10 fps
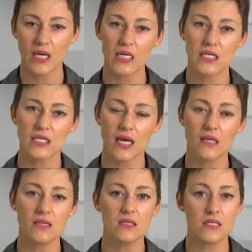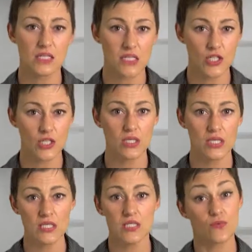Instead, the decision
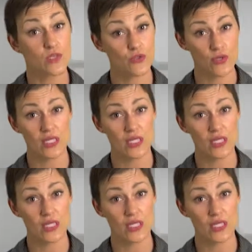is to restrict